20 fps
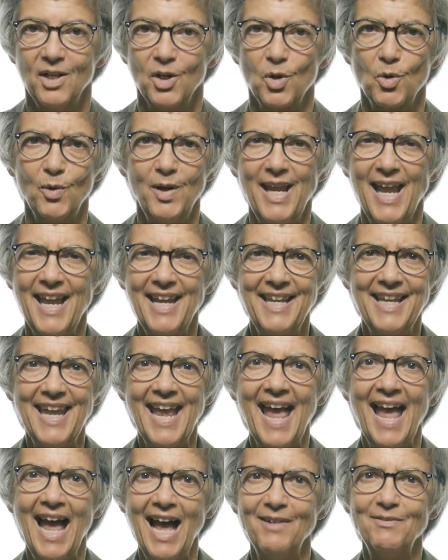creating
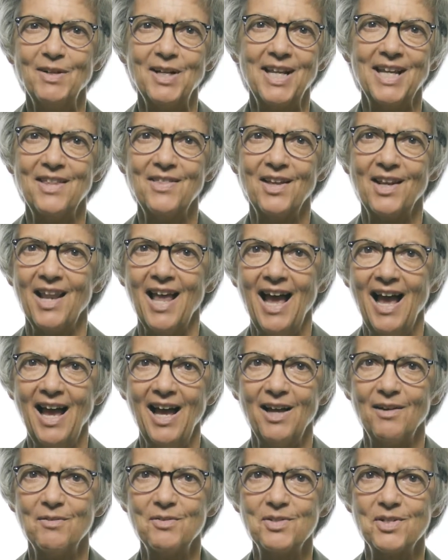havoc in the
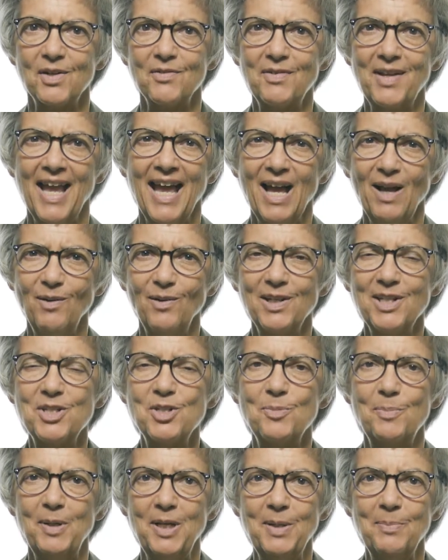lives of
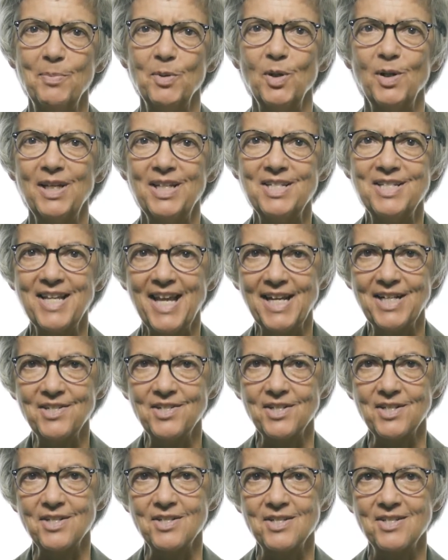countless people in
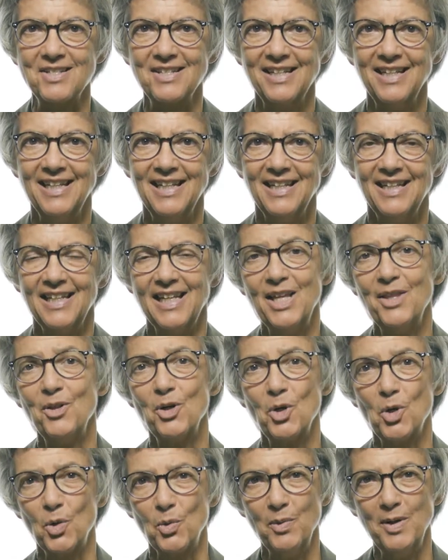Texas, in
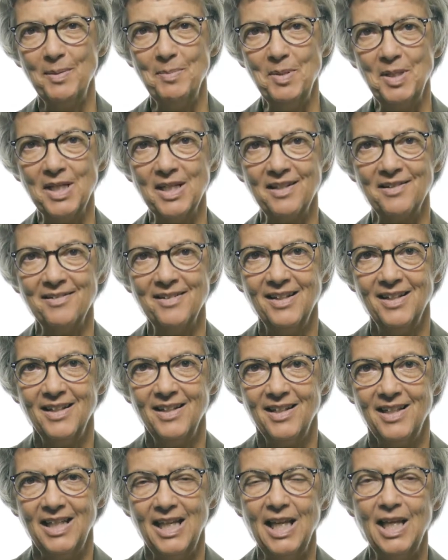the Caribbean,
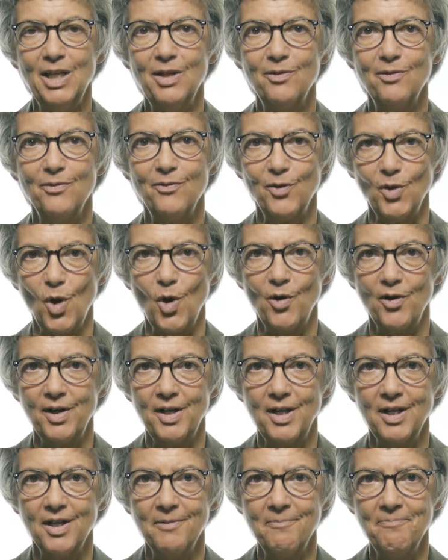in
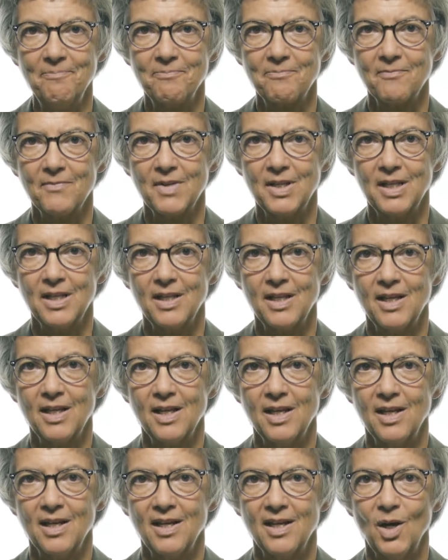Florida.
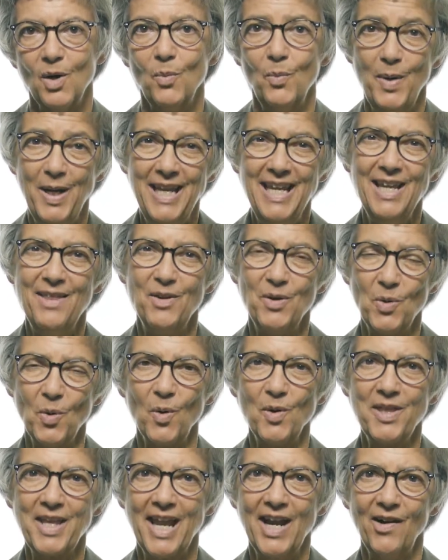We in the
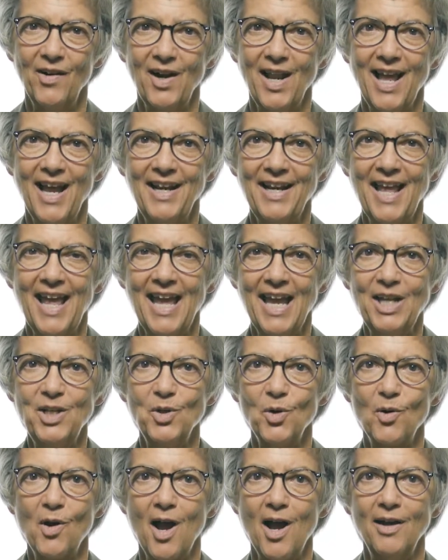North Carolina
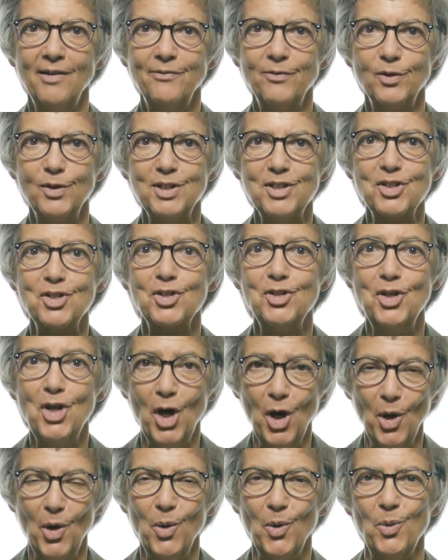Annual Conference
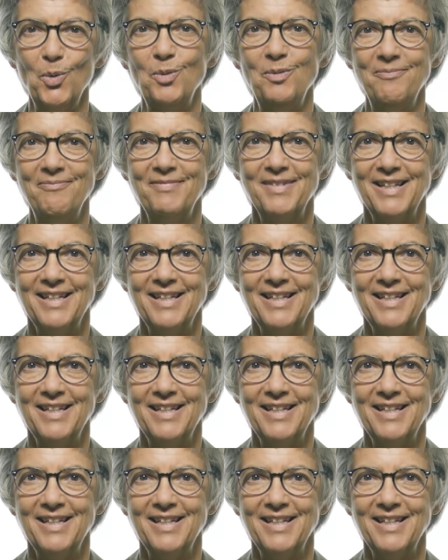know